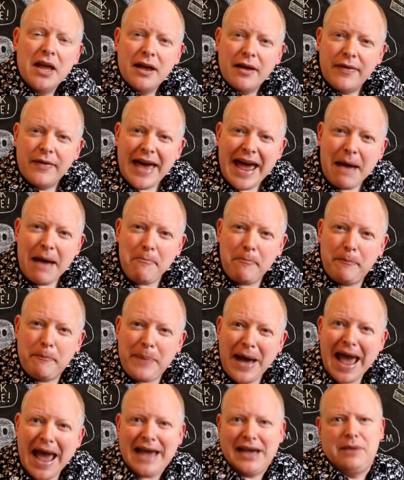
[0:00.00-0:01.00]
That
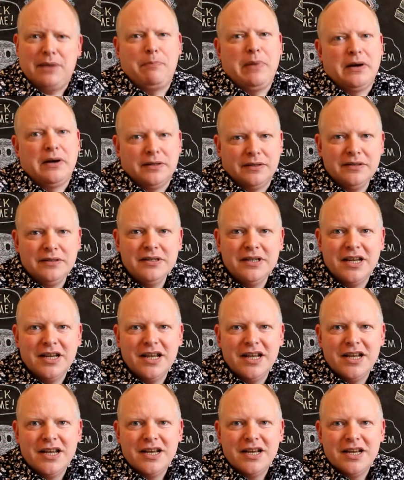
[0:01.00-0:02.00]
back button,
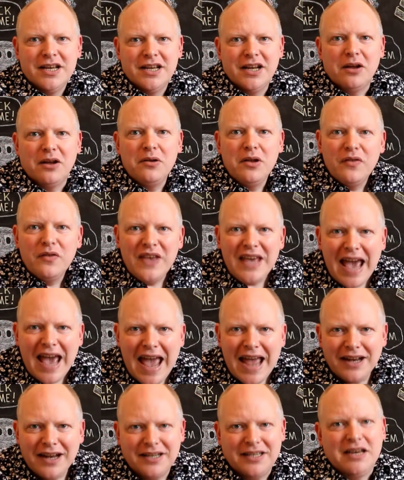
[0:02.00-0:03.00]
the
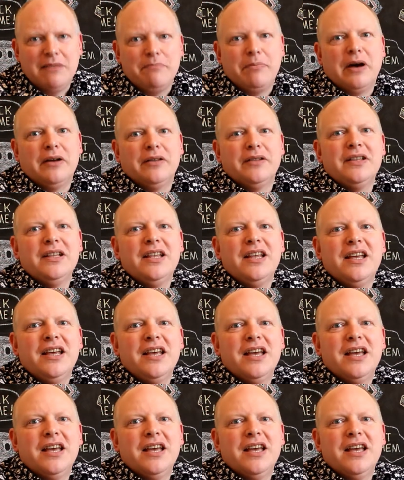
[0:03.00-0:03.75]
exit button,